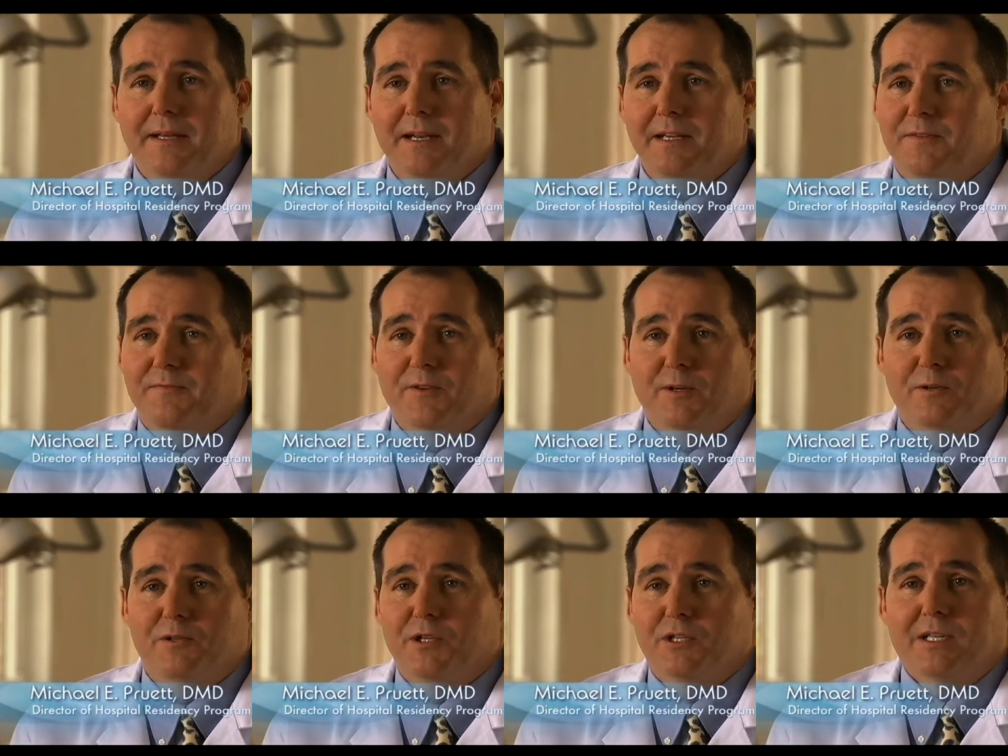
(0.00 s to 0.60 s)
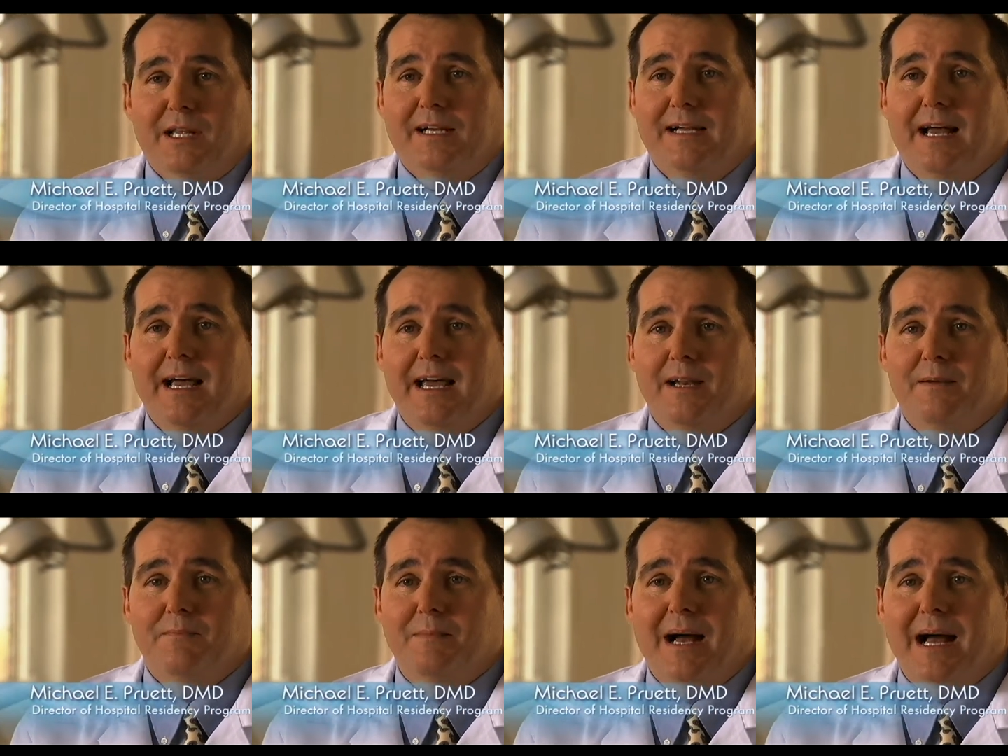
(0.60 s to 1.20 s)
and it feels just like I
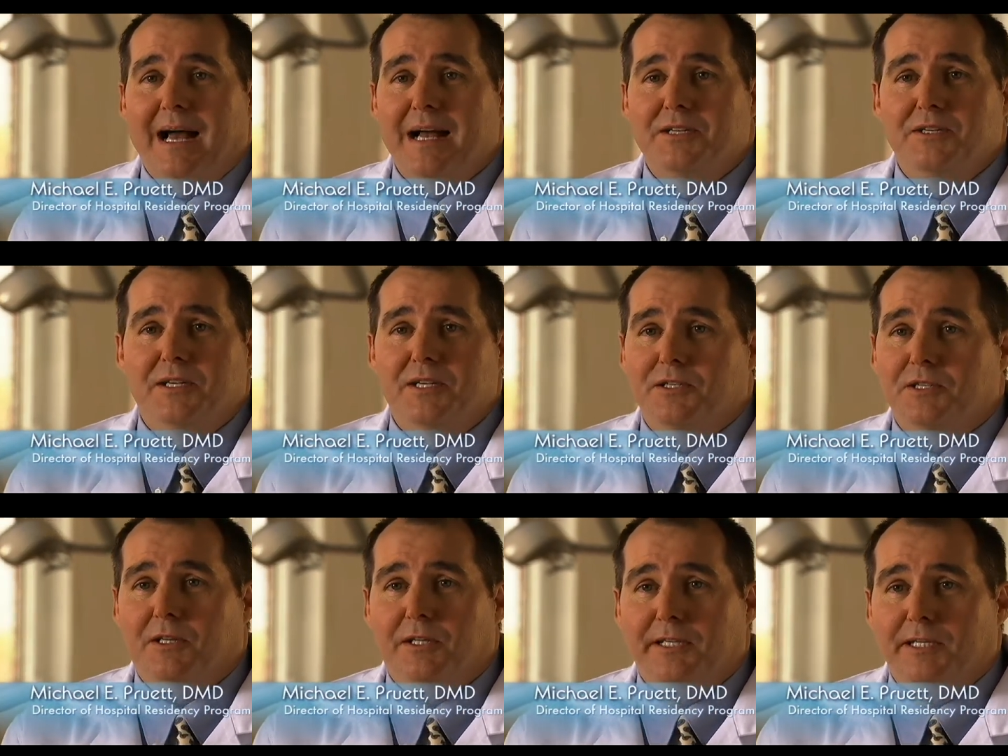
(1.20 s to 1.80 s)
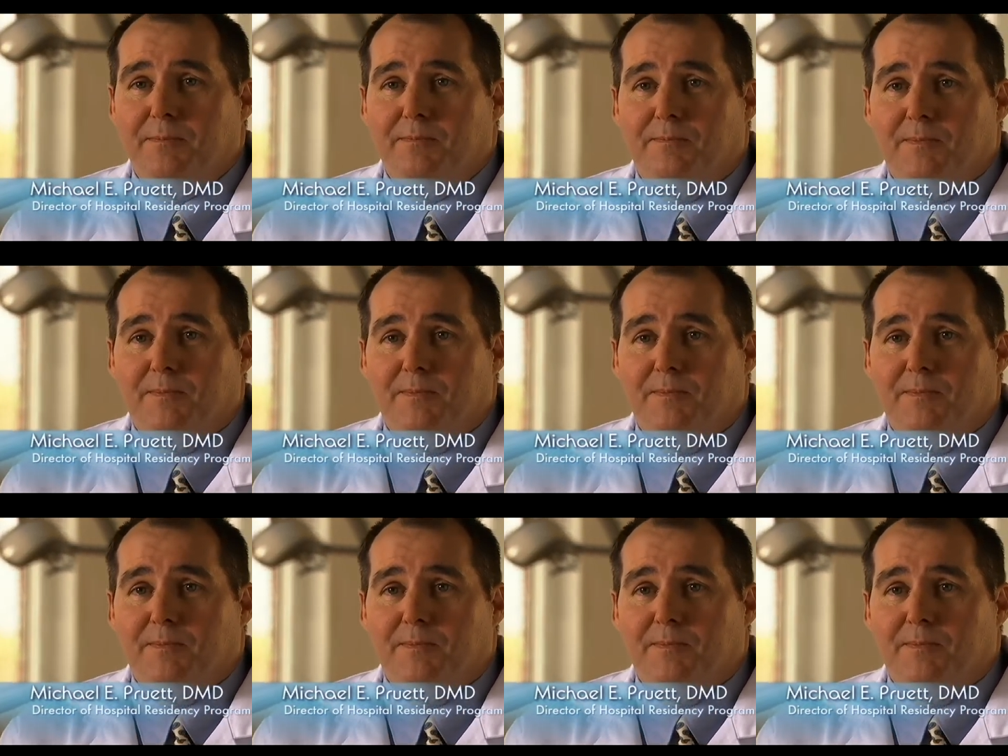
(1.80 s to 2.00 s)
had my hygienist clean them.